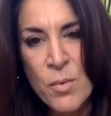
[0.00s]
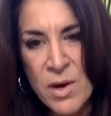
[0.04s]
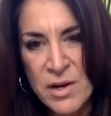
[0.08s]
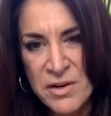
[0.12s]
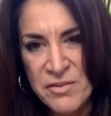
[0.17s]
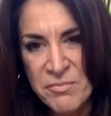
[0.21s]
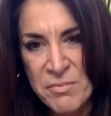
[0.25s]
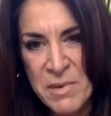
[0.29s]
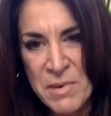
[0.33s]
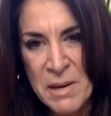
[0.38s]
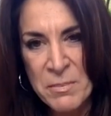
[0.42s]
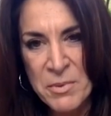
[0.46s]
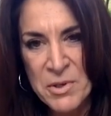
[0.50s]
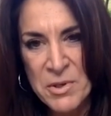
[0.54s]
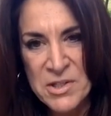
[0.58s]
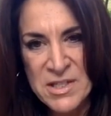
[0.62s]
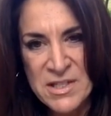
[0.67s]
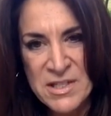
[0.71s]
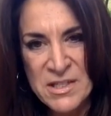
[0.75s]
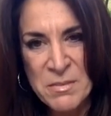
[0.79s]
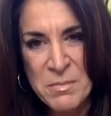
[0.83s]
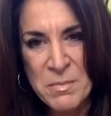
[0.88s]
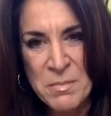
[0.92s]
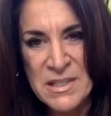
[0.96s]
one of my
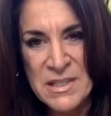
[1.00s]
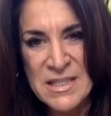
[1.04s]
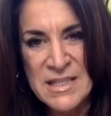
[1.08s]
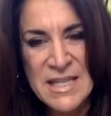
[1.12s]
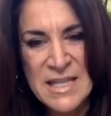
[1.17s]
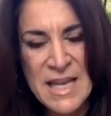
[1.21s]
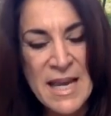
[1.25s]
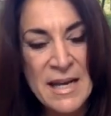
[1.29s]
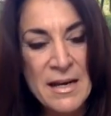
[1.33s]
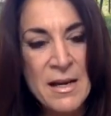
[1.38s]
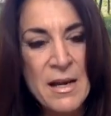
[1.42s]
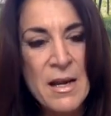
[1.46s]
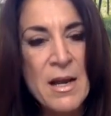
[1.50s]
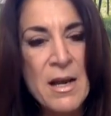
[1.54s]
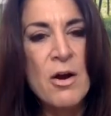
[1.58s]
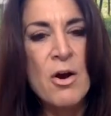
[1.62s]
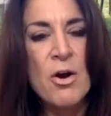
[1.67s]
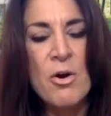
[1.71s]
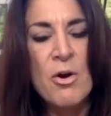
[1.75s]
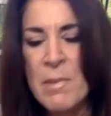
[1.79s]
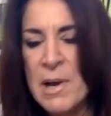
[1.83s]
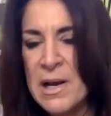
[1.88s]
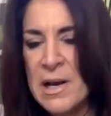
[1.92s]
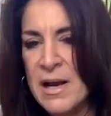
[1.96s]
participants said,
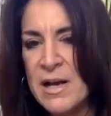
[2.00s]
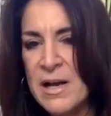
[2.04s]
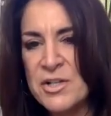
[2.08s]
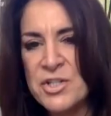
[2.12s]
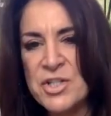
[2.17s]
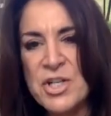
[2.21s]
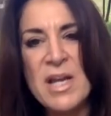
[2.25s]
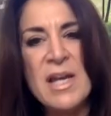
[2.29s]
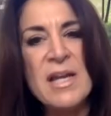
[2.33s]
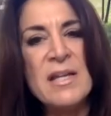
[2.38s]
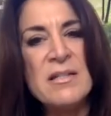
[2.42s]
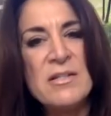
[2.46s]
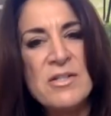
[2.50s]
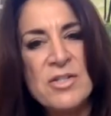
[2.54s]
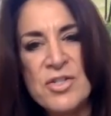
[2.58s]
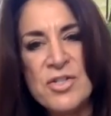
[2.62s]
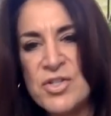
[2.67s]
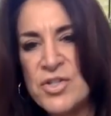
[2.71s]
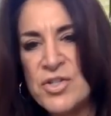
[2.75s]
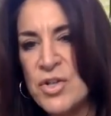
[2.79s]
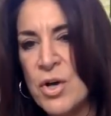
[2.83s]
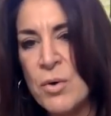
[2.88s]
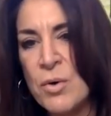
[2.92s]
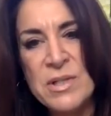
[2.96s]
oh my gosh, it's
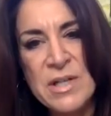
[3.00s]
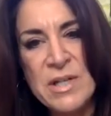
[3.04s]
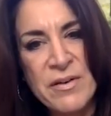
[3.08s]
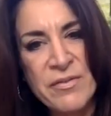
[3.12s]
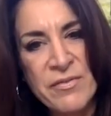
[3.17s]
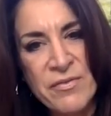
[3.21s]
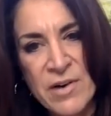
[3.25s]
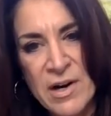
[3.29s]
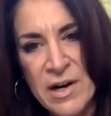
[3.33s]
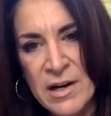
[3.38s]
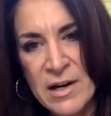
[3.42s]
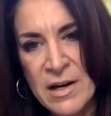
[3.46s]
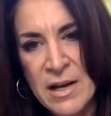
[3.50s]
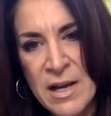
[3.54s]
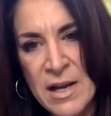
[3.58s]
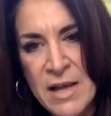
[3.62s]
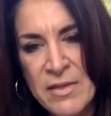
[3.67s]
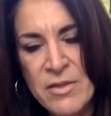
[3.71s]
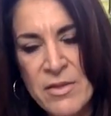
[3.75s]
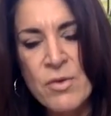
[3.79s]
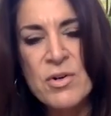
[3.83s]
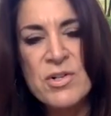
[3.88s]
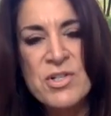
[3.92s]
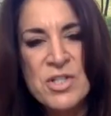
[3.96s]
so different.
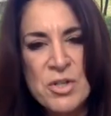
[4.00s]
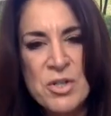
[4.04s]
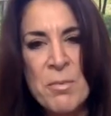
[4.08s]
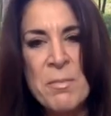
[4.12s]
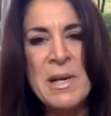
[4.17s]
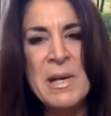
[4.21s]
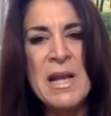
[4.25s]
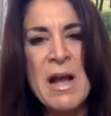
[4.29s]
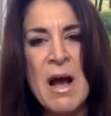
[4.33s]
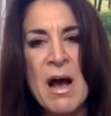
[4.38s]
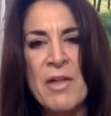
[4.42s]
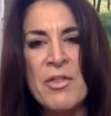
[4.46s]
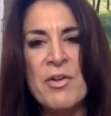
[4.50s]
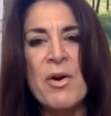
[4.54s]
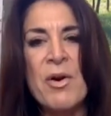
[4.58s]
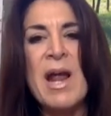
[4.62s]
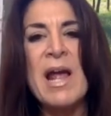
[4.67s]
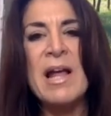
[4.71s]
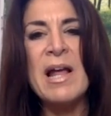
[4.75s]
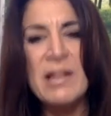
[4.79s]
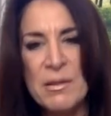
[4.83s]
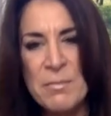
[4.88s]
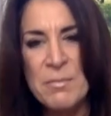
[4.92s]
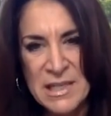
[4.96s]
There are so many other
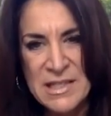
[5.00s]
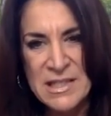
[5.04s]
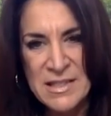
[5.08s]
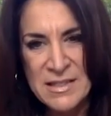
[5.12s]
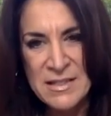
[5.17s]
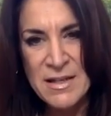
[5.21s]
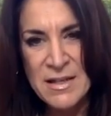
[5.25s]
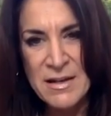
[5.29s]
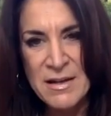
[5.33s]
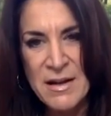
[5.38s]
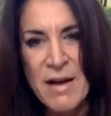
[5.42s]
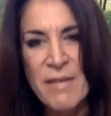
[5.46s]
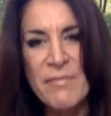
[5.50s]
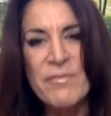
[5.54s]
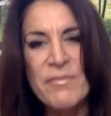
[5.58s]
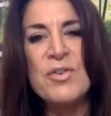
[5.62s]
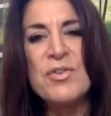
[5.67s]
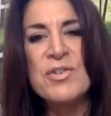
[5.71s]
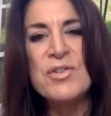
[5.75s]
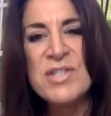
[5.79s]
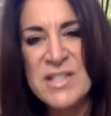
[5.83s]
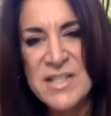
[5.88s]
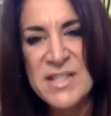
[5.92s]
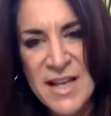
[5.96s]
elements of
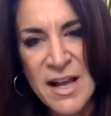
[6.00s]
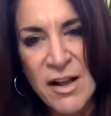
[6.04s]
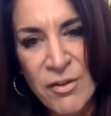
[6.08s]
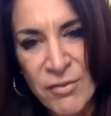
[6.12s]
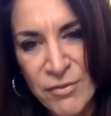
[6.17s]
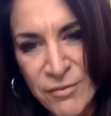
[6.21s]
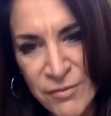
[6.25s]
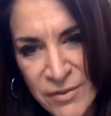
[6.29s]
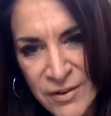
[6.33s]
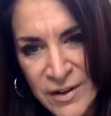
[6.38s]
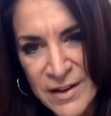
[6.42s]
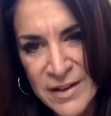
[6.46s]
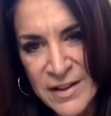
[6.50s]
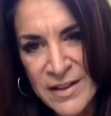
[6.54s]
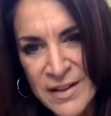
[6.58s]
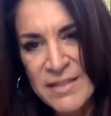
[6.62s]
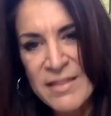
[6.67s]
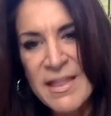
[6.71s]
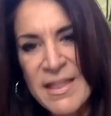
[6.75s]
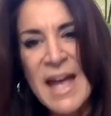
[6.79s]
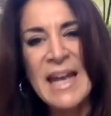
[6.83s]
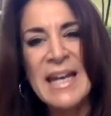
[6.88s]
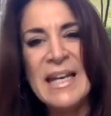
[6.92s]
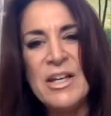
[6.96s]
yourself
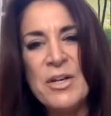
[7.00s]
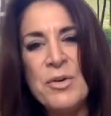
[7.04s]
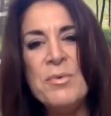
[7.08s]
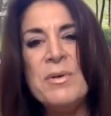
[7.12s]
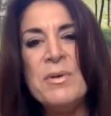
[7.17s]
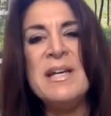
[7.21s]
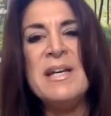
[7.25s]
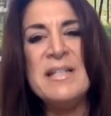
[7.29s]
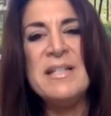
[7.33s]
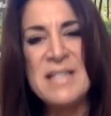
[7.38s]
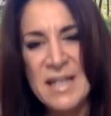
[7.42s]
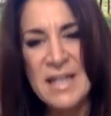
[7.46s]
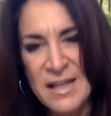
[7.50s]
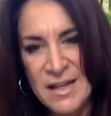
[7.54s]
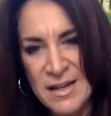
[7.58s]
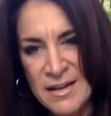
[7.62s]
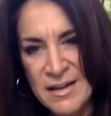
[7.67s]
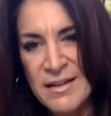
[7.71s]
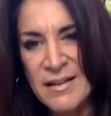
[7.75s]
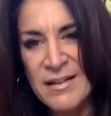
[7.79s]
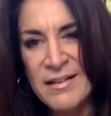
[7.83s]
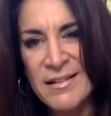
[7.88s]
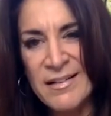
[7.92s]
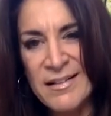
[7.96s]
that you need to
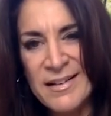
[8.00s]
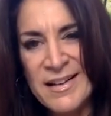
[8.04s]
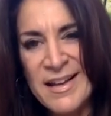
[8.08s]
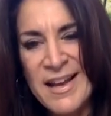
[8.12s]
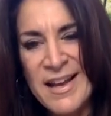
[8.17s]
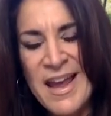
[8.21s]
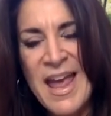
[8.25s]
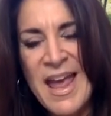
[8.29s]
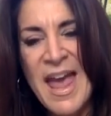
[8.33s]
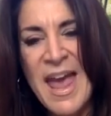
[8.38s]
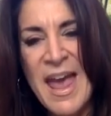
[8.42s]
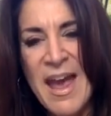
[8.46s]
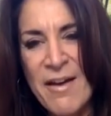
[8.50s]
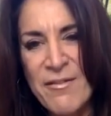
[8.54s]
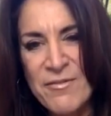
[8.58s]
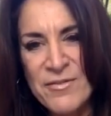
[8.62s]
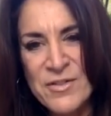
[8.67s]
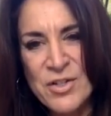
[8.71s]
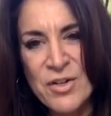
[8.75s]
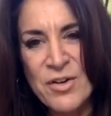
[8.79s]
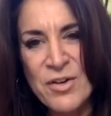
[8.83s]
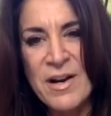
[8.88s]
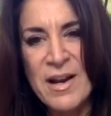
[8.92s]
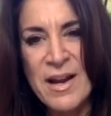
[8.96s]
heal
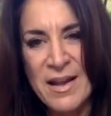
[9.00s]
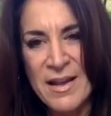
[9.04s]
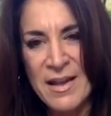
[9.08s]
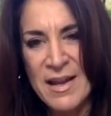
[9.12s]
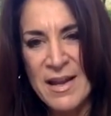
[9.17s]
after